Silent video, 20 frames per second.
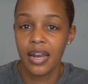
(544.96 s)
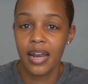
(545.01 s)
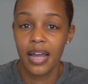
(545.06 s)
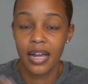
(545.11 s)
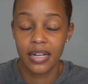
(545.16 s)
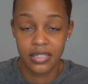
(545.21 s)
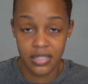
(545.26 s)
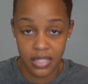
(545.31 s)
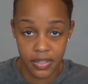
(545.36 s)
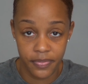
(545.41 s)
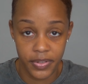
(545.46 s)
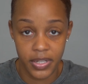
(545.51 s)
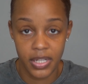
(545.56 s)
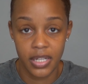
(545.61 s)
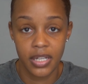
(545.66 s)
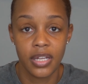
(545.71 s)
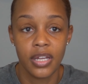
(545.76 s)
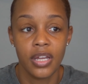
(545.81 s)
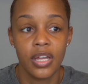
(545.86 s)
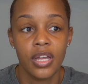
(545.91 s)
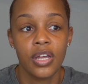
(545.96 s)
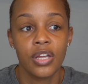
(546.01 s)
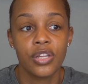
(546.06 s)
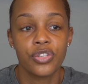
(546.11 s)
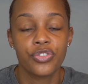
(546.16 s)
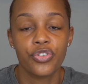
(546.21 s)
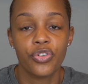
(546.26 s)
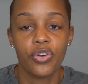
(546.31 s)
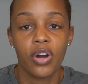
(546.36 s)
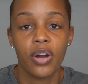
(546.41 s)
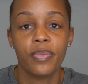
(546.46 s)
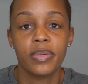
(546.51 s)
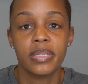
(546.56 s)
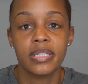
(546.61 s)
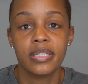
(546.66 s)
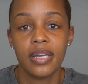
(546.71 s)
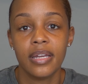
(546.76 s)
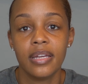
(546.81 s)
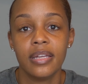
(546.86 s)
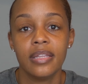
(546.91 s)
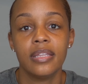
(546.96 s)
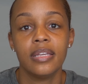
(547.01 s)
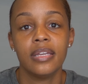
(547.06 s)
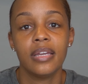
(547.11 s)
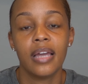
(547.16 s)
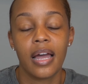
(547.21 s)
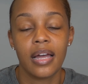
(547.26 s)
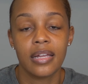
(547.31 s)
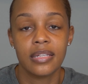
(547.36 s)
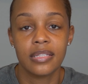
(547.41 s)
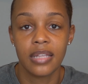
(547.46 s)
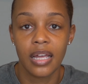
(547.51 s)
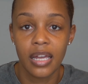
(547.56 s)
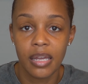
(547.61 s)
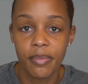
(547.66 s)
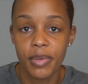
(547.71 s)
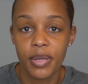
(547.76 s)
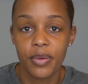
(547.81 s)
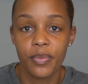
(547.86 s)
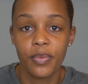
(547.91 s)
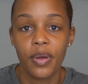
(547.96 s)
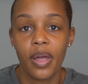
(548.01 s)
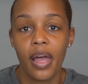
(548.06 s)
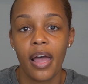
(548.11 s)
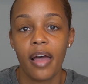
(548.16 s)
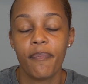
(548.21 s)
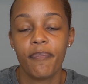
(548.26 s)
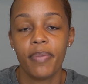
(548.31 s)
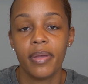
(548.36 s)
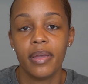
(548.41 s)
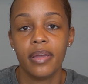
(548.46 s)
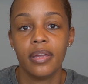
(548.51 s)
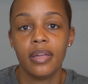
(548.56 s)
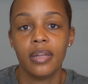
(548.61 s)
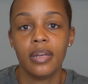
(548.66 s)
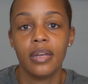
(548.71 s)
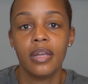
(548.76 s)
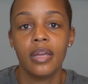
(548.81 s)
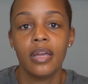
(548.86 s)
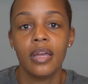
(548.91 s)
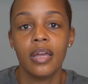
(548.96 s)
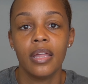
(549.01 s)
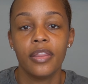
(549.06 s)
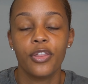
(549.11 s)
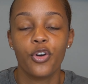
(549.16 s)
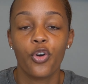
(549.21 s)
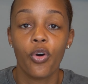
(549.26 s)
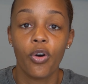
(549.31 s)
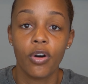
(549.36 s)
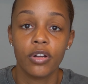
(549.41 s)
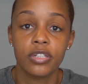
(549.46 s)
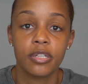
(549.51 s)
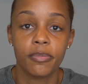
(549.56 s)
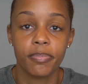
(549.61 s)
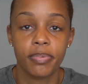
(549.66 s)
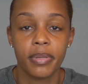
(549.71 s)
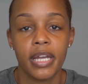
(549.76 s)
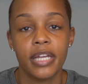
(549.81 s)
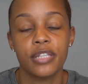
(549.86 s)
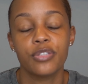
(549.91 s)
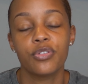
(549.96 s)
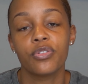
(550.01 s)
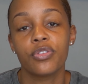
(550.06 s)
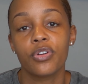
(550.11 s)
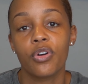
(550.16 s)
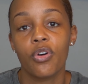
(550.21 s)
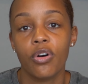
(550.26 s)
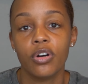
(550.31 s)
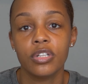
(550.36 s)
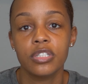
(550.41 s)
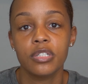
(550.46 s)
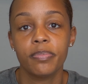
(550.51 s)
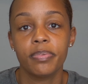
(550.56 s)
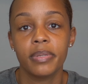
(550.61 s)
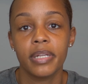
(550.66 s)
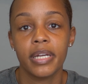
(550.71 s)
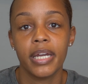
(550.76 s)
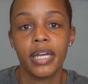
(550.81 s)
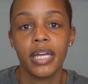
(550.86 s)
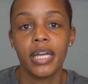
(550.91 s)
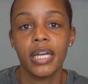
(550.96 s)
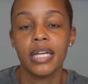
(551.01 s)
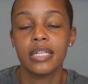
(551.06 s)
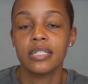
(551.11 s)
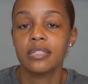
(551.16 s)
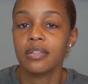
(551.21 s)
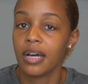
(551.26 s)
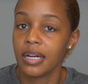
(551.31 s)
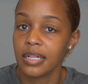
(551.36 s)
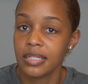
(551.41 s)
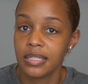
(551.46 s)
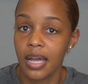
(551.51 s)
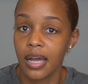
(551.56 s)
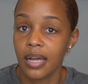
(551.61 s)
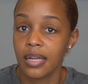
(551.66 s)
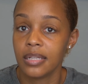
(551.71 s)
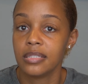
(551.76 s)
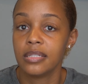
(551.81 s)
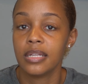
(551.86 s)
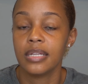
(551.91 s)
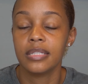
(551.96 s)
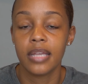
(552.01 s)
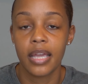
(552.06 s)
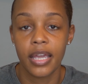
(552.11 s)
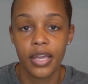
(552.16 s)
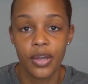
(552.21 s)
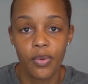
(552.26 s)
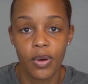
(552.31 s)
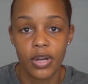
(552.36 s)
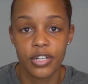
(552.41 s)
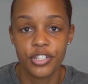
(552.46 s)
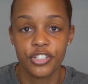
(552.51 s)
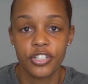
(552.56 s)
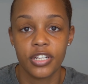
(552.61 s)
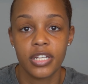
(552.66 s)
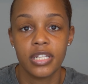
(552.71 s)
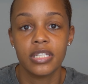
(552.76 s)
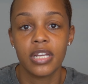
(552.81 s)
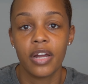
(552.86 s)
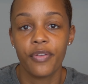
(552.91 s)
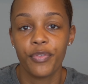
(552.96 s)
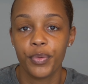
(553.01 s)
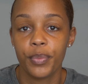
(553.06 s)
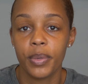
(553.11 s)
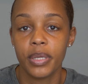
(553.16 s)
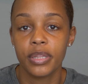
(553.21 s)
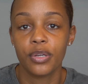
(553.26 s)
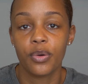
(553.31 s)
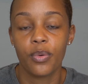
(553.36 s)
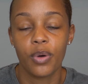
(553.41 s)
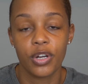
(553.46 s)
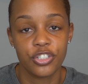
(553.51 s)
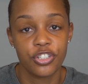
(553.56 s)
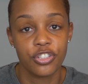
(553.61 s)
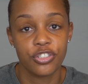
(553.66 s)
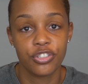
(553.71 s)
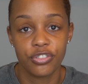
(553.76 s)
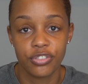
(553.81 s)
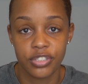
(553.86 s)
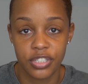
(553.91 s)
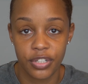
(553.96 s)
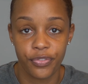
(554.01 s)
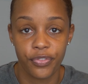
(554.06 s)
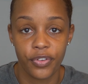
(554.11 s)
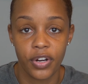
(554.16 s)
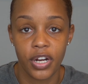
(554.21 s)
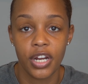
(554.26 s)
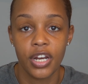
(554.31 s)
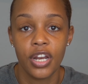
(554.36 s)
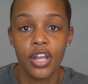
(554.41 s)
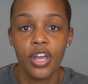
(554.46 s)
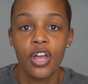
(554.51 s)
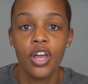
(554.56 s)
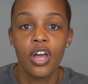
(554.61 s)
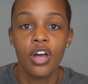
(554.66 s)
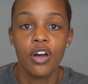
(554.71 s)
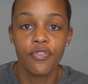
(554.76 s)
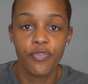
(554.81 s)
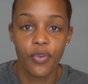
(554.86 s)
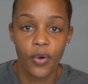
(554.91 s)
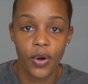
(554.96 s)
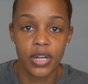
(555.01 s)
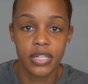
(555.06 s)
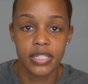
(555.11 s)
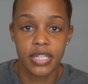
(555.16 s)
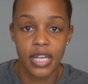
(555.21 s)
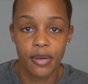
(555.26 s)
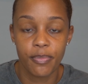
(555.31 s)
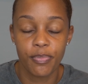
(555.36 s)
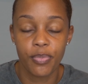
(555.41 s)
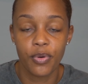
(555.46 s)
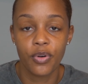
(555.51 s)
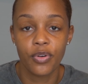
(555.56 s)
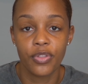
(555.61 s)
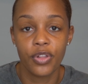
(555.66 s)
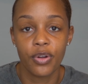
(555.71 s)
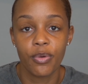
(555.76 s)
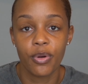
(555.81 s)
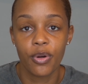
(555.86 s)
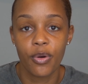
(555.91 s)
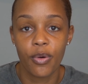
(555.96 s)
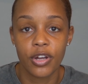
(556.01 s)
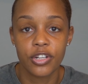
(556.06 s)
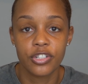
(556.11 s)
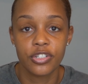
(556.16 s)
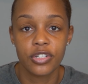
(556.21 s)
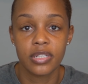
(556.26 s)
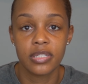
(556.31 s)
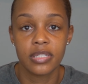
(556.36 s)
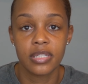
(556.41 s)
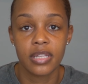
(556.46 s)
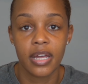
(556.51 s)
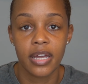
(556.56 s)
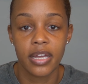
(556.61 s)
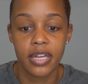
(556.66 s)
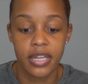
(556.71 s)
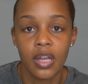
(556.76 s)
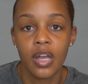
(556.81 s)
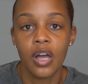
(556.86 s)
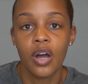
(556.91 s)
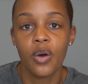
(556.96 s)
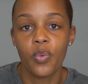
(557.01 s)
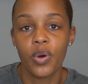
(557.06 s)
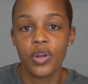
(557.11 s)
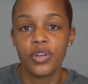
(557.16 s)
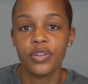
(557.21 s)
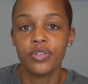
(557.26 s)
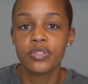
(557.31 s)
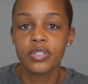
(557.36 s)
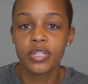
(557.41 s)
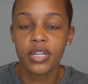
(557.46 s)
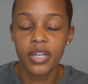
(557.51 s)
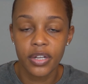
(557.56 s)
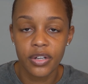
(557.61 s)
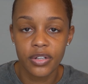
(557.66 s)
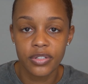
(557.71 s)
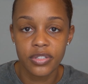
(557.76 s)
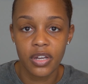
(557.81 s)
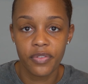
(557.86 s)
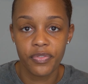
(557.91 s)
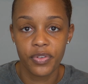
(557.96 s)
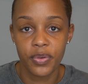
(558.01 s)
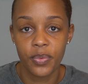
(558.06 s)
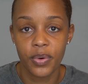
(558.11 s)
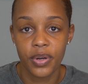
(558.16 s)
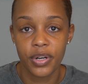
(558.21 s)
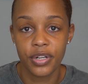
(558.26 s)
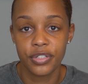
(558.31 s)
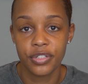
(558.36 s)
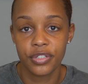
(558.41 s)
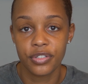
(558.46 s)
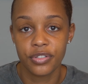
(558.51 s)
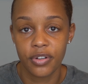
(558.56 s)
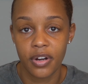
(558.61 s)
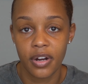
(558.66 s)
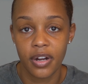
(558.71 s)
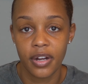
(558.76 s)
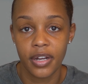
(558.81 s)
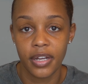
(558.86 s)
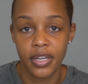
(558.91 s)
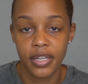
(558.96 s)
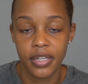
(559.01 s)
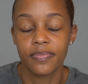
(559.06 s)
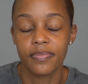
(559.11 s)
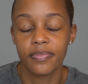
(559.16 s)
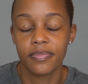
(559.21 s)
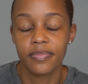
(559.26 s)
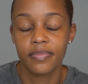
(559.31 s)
an activity. So I would say the assignment would have been the call to play. So the call to play is not a test. It's 8 questions. Every week the questions are different. For example, there were questions like, what new skills have you wanted to try?